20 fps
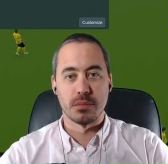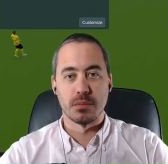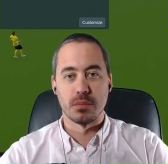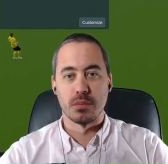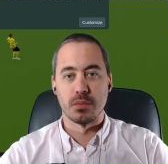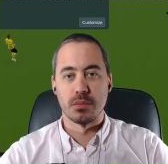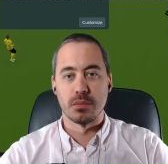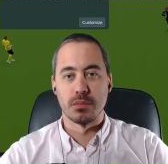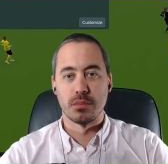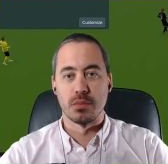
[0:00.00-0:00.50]

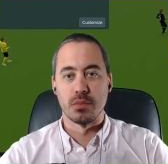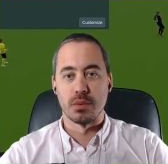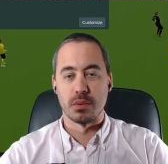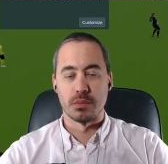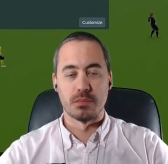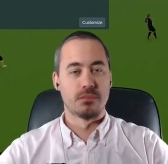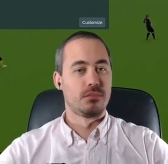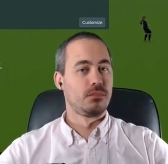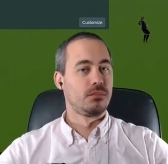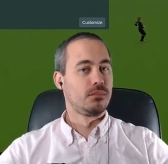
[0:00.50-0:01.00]

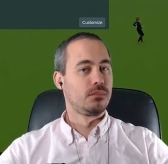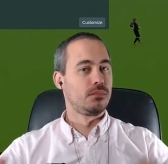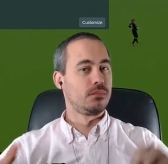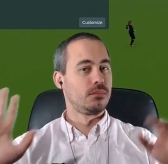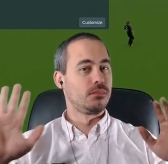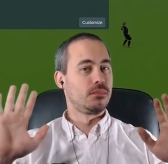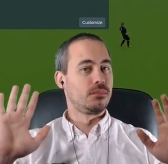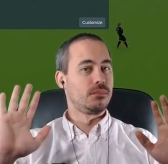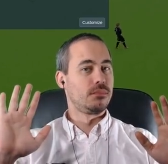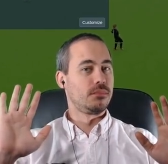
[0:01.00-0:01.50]

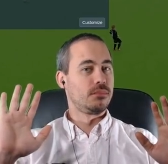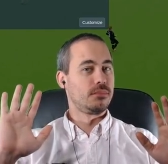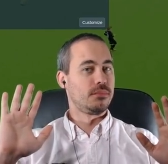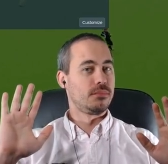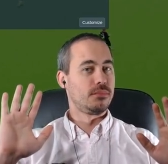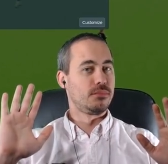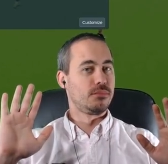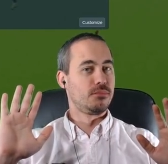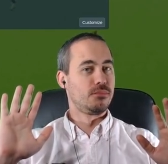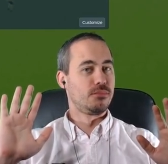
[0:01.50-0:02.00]

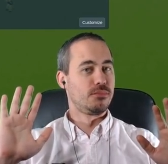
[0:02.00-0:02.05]
Nobody speaks.